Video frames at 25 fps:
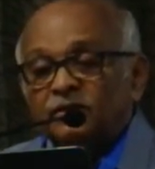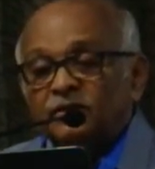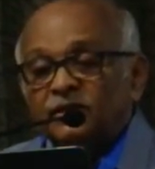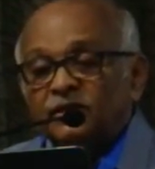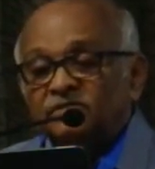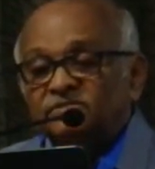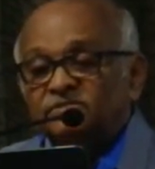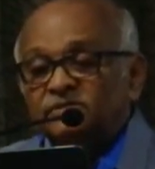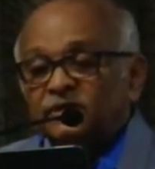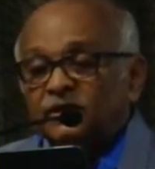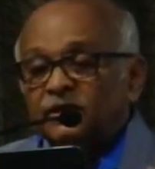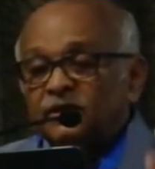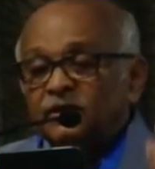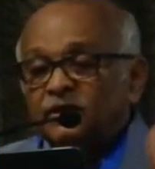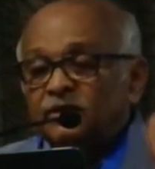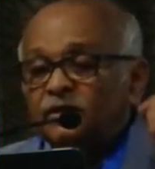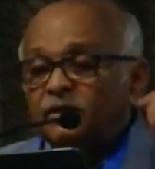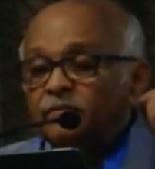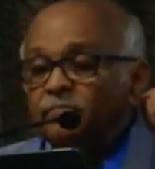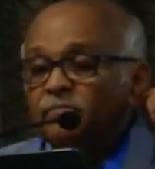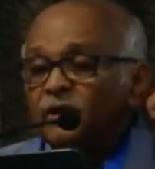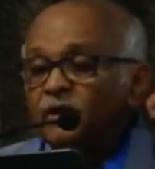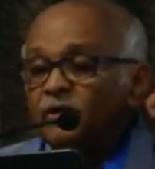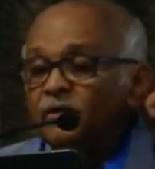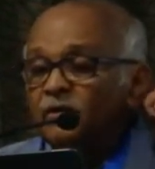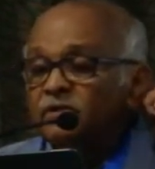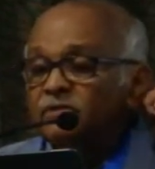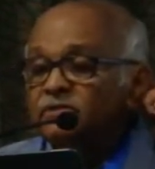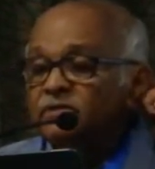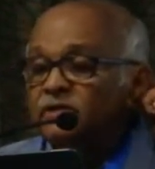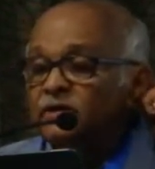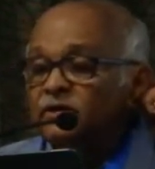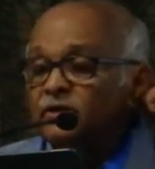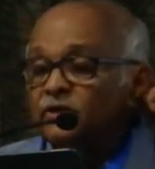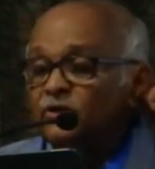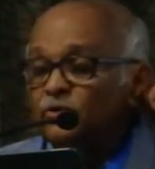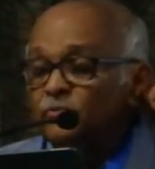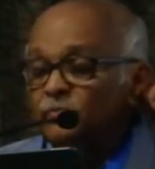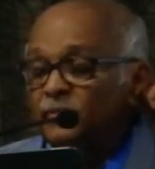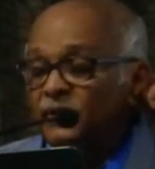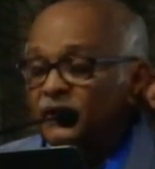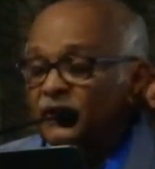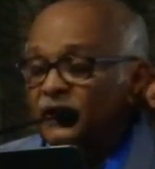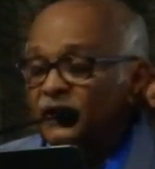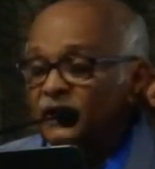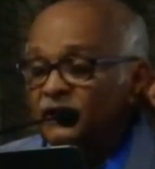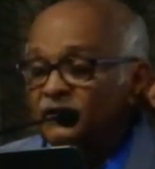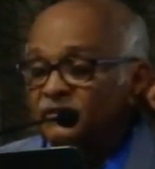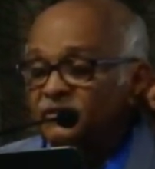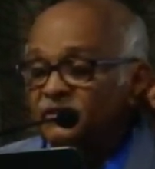The circadian biology and
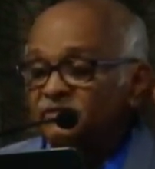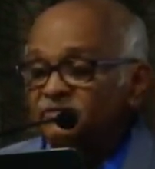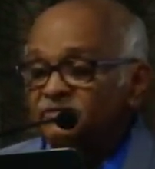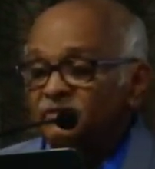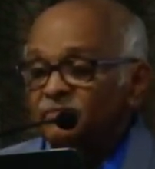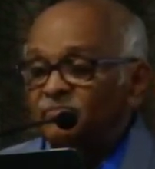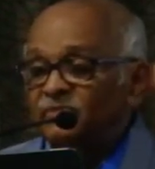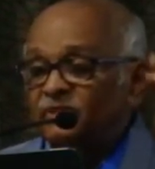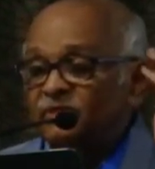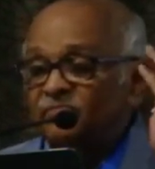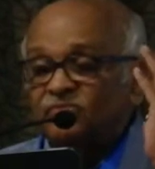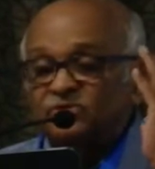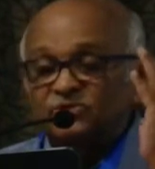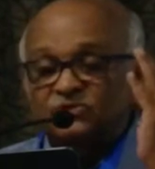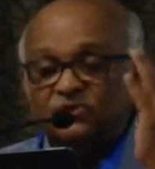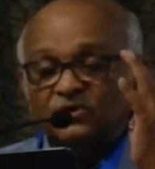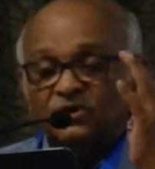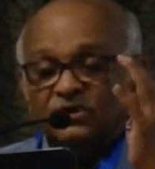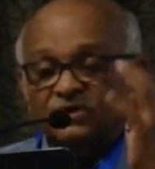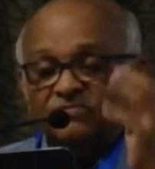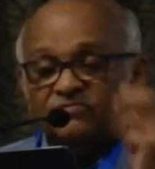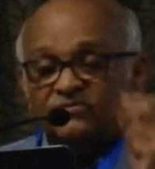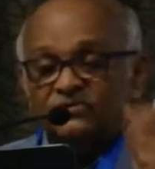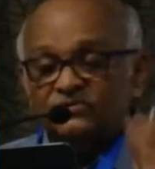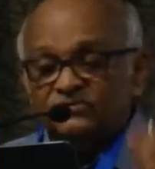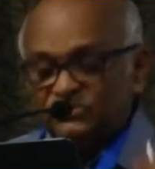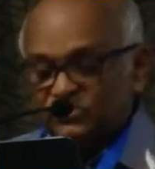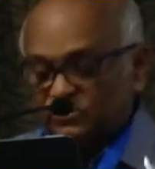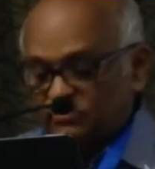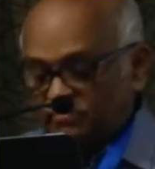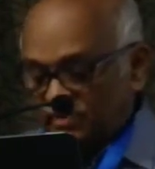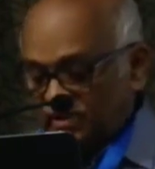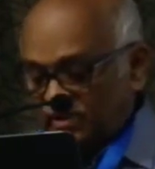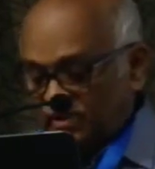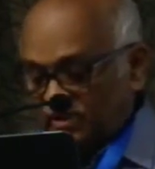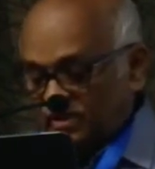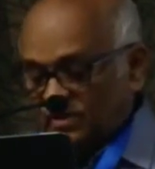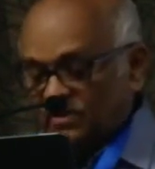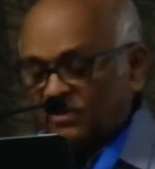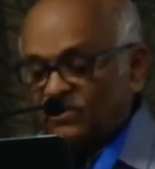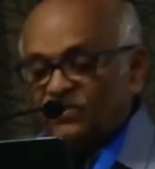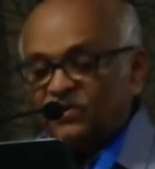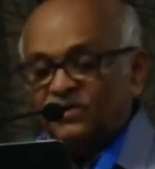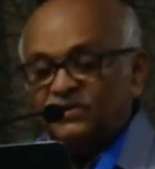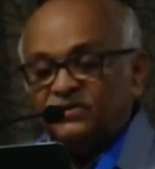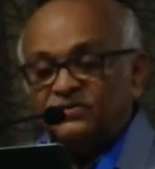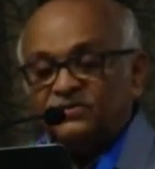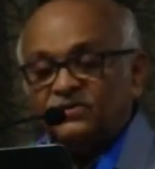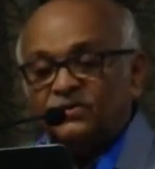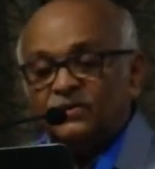human health is something which all of you should be
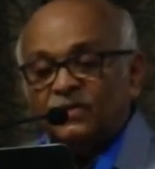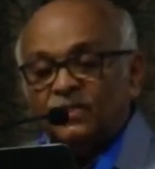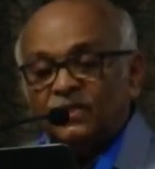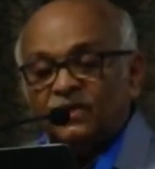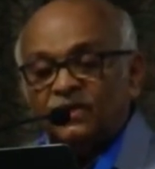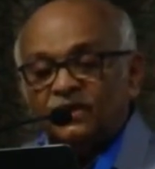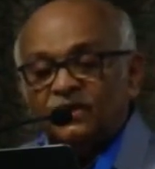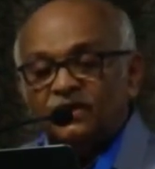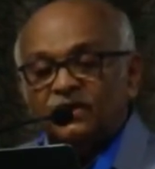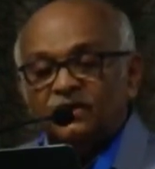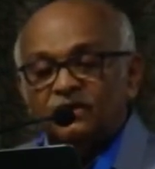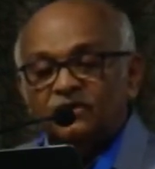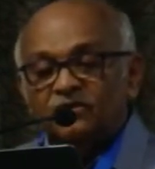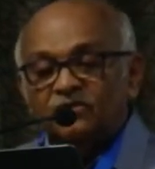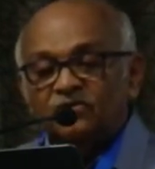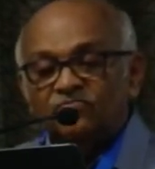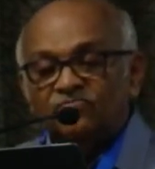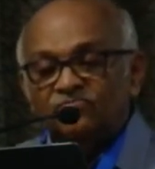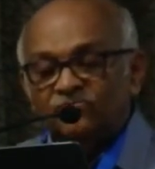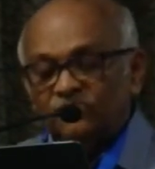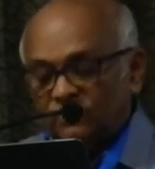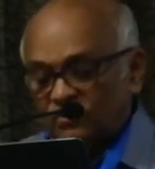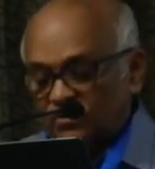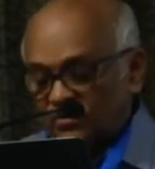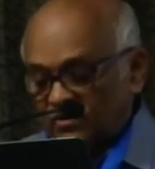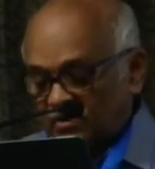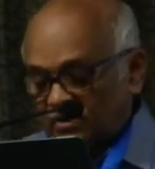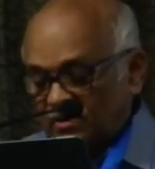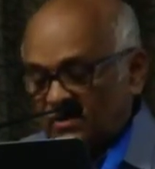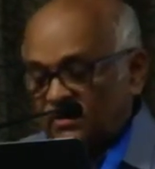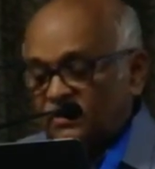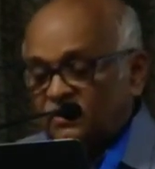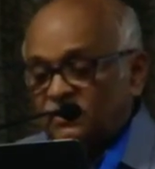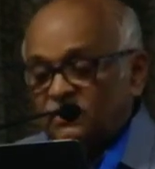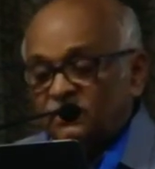quite keen to follow.